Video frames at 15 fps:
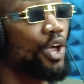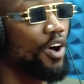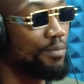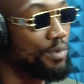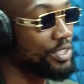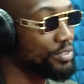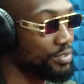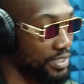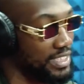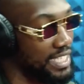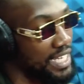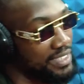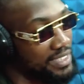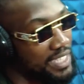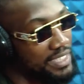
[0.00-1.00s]
Almost,
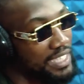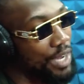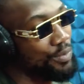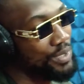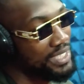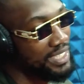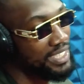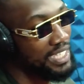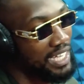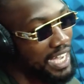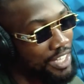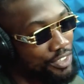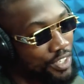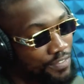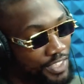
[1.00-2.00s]
exactly, and we did it out
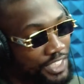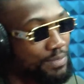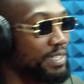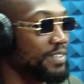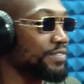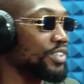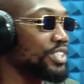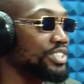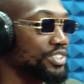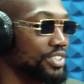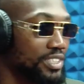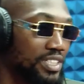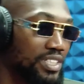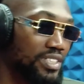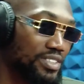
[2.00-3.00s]
of respect for each
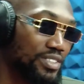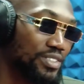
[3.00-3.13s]
other.